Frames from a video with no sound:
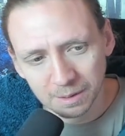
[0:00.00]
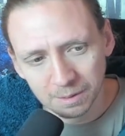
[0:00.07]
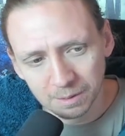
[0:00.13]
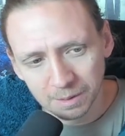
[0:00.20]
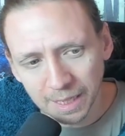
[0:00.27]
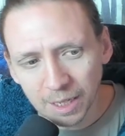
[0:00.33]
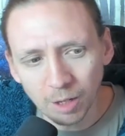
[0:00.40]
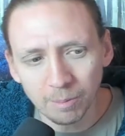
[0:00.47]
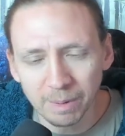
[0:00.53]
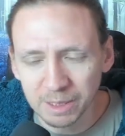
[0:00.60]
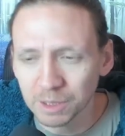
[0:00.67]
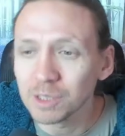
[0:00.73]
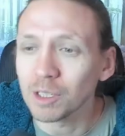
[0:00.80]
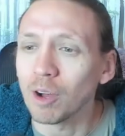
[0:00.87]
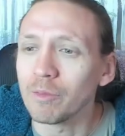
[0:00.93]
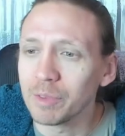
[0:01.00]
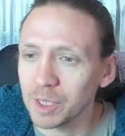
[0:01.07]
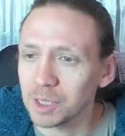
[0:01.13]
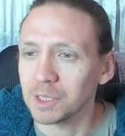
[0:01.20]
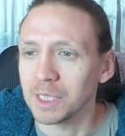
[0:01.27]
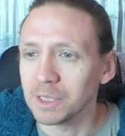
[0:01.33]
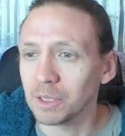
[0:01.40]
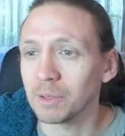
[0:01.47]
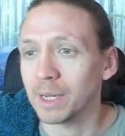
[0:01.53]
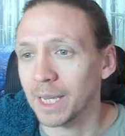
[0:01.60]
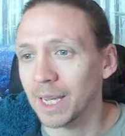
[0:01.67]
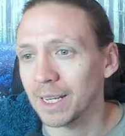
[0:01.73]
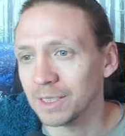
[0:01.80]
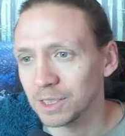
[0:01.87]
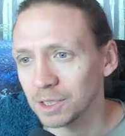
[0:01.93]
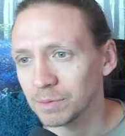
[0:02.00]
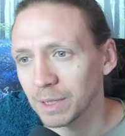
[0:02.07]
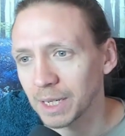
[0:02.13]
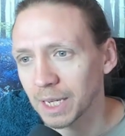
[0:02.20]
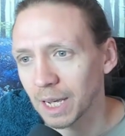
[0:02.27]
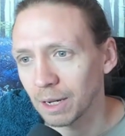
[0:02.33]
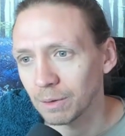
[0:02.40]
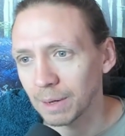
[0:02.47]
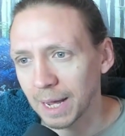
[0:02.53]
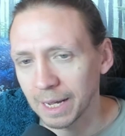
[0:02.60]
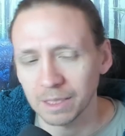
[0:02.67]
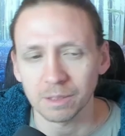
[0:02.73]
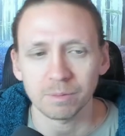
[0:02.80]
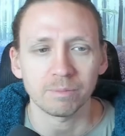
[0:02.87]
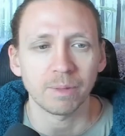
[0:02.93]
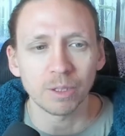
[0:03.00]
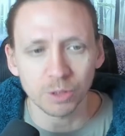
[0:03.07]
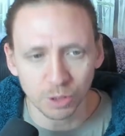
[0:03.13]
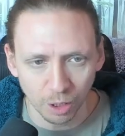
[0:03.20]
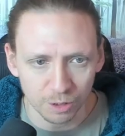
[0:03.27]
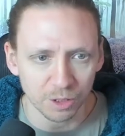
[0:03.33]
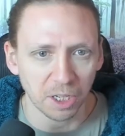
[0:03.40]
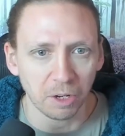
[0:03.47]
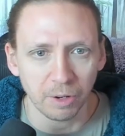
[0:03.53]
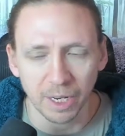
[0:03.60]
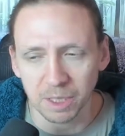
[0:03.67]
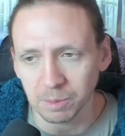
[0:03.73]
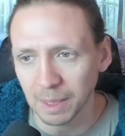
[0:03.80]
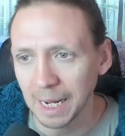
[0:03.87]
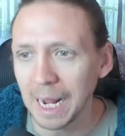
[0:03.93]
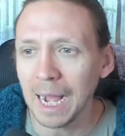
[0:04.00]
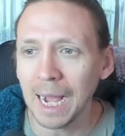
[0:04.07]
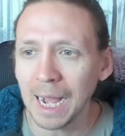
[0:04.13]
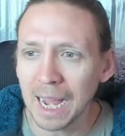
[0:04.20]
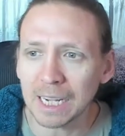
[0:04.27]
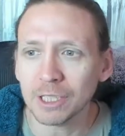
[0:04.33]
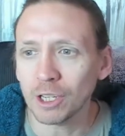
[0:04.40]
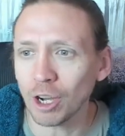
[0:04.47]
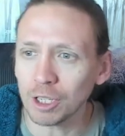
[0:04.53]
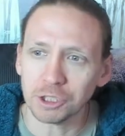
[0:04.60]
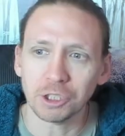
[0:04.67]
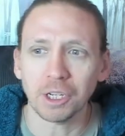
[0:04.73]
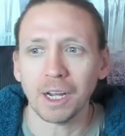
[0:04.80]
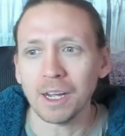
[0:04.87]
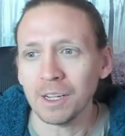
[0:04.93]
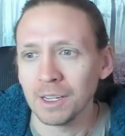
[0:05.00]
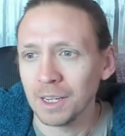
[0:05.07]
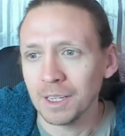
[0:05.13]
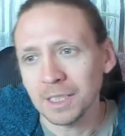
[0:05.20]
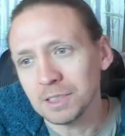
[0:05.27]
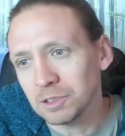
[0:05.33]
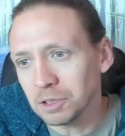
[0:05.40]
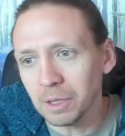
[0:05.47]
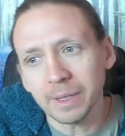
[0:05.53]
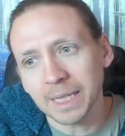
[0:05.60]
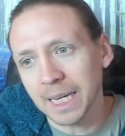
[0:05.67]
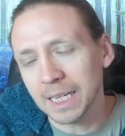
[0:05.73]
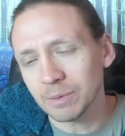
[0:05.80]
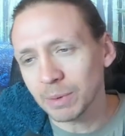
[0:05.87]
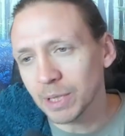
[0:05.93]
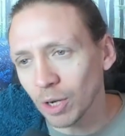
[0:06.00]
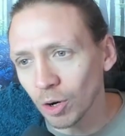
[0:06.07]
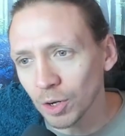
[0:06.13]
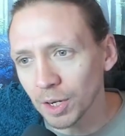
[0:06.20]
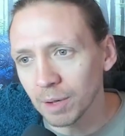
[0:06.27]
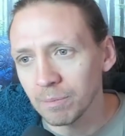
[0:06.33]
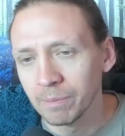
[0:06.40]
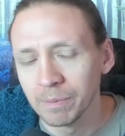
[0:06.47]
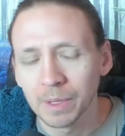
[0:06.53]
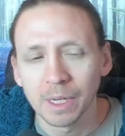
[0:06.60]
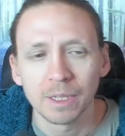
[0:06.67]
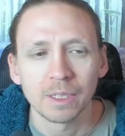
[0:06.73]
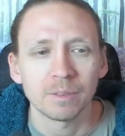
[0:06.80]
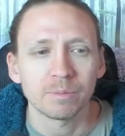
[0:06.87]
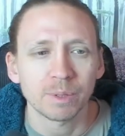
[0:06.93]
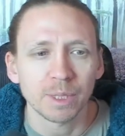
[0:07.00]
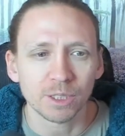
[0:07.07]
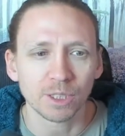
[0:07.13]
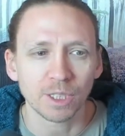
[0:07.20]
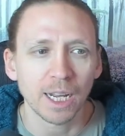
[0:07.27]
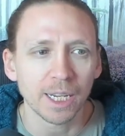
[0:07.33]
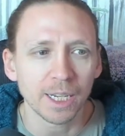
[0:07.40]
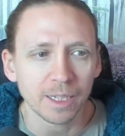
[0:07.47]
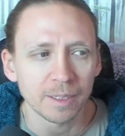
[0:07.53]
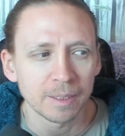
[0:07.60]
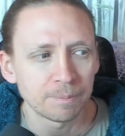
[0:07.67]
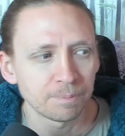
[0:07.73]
Elon Musk is obviously doing it in this video, and most content creators were like, gotcha, he's doing it, we caught him. But it's like,